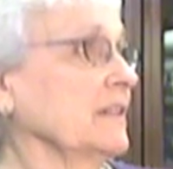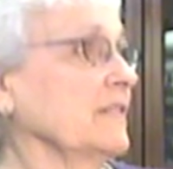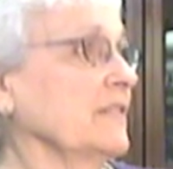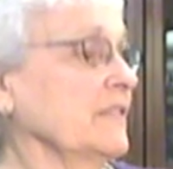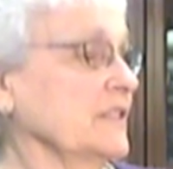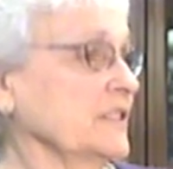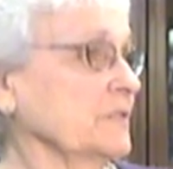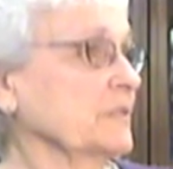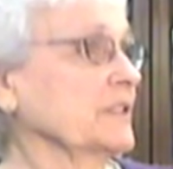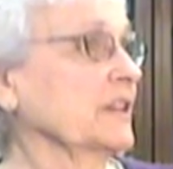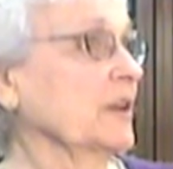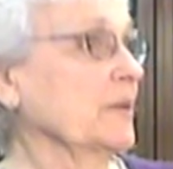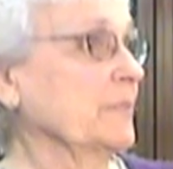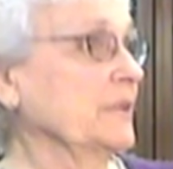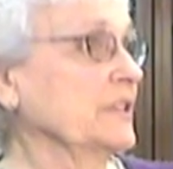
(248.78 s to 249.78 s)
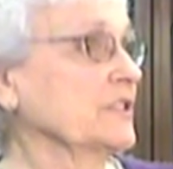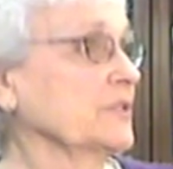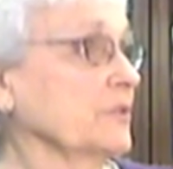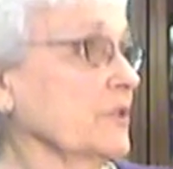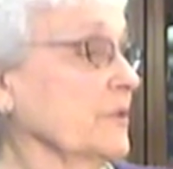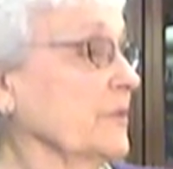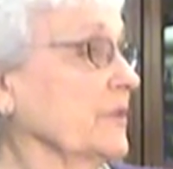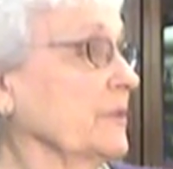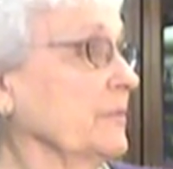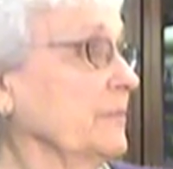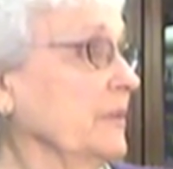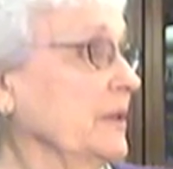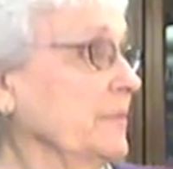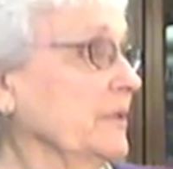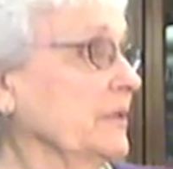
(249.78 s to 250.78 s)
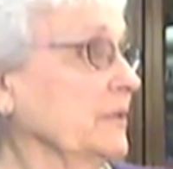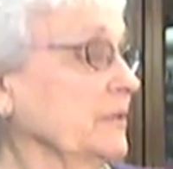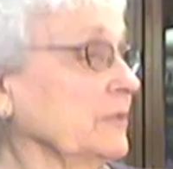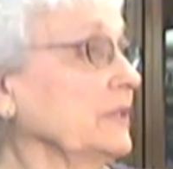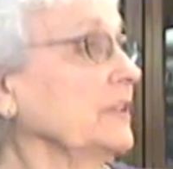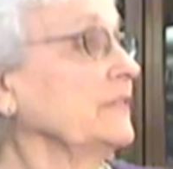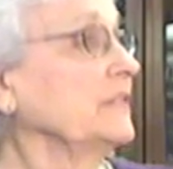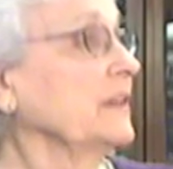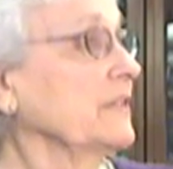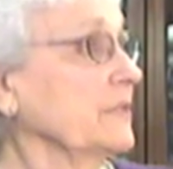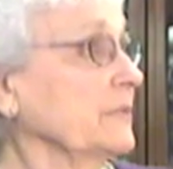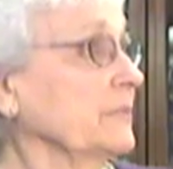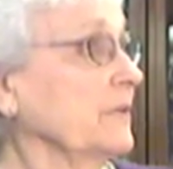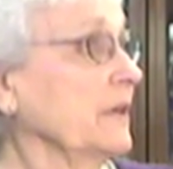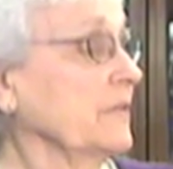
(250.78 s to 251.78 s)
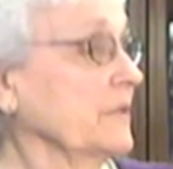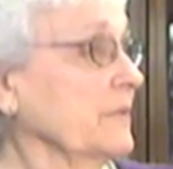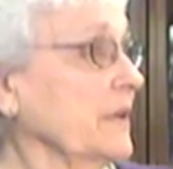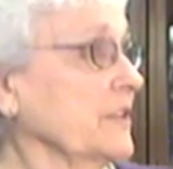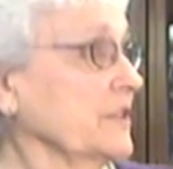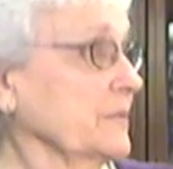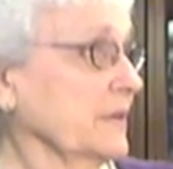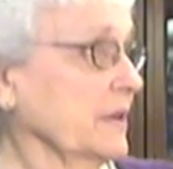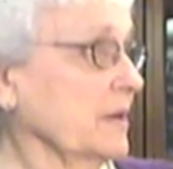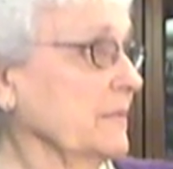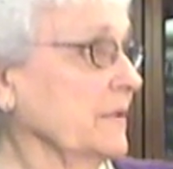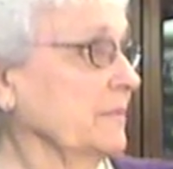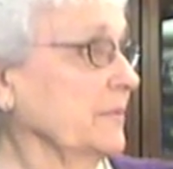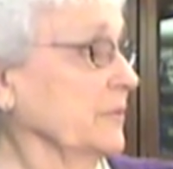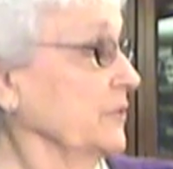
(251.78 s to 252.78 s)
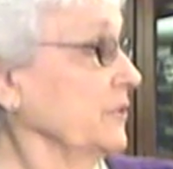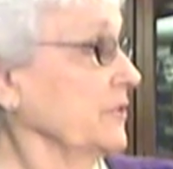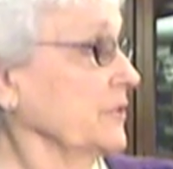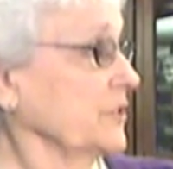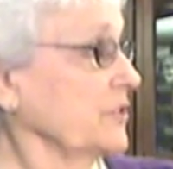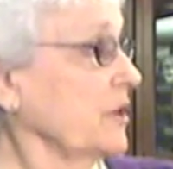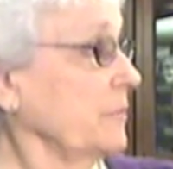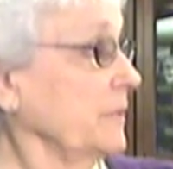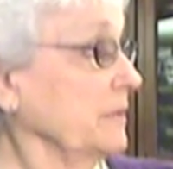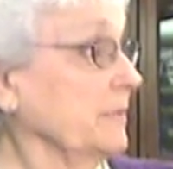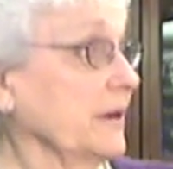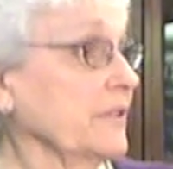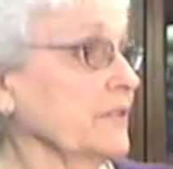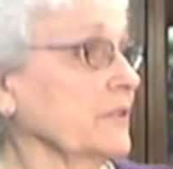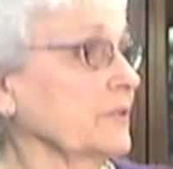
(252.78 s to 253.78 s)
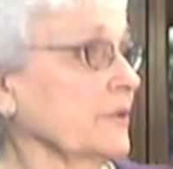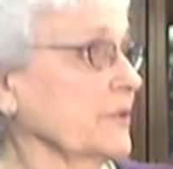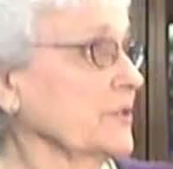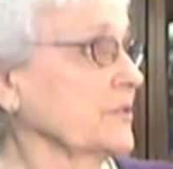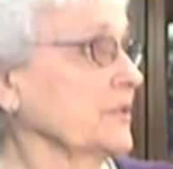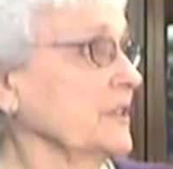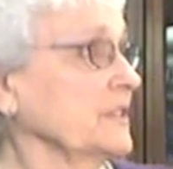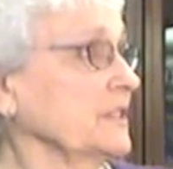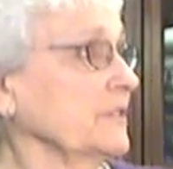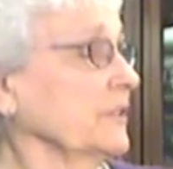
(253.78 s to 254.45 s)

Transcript: This was a company store where the people who lived on the ranch would come and do their shopping, buy their groceries and their